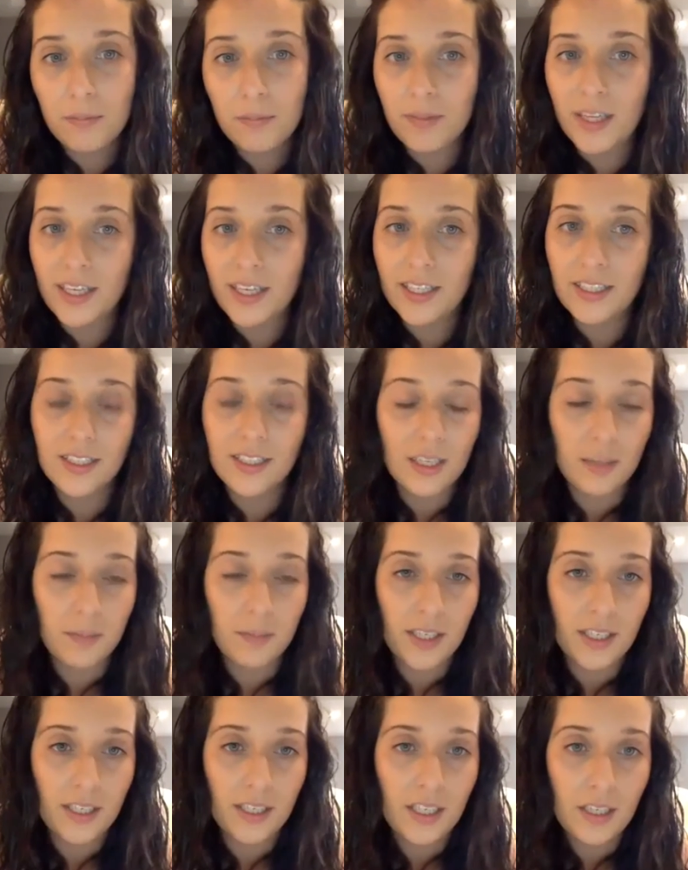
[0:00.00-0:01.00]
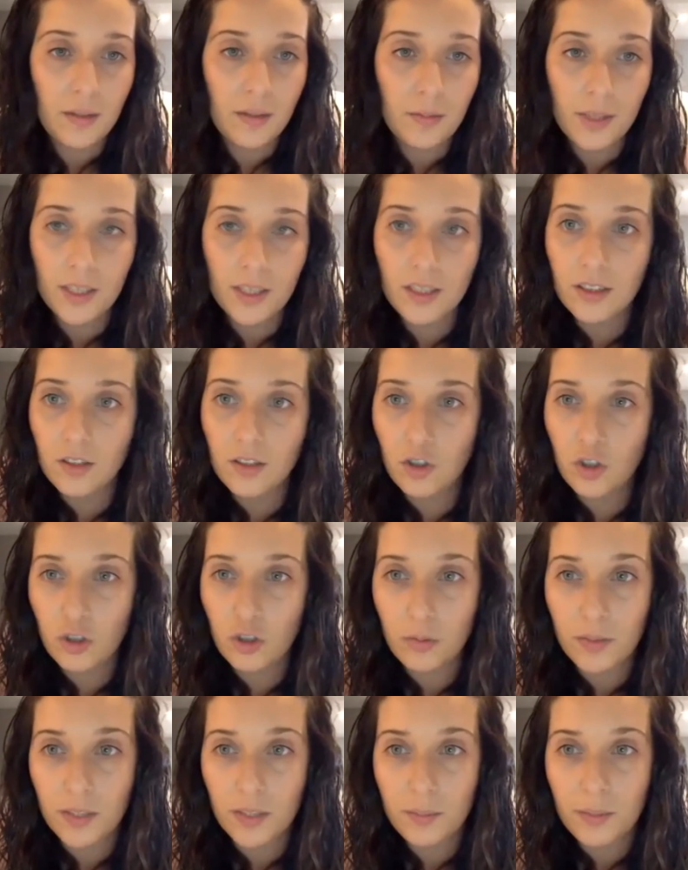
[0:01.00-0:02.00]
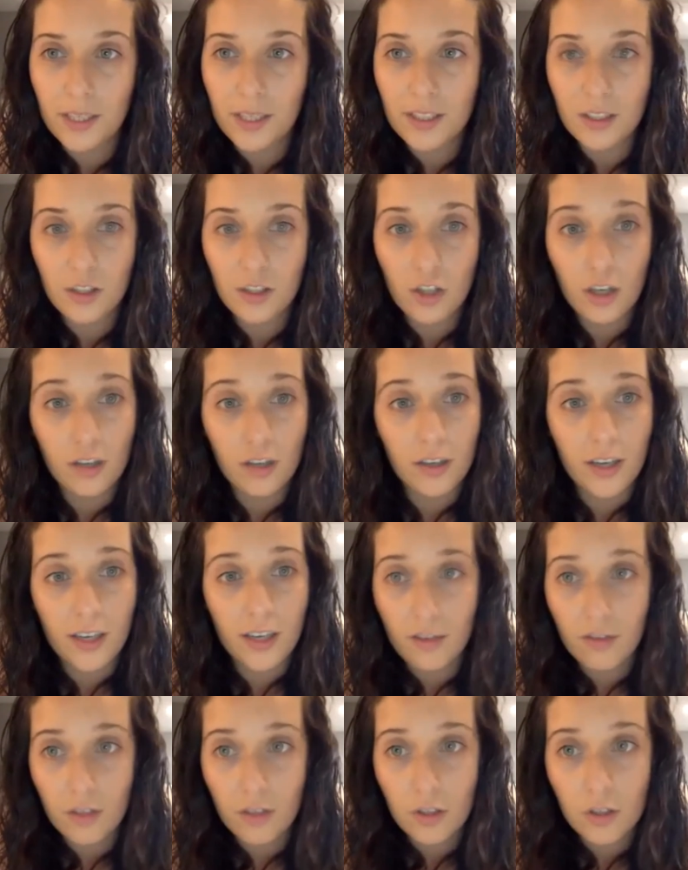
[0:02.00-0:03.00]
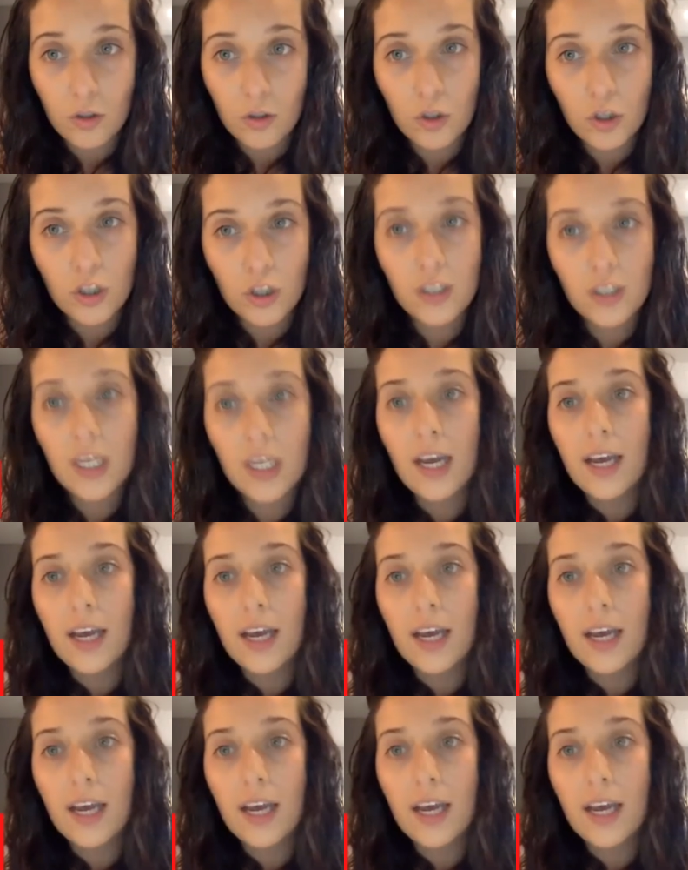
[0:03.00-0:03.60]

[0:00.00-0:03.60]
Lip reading: they can send me an email, shoot me a message on any of our socials.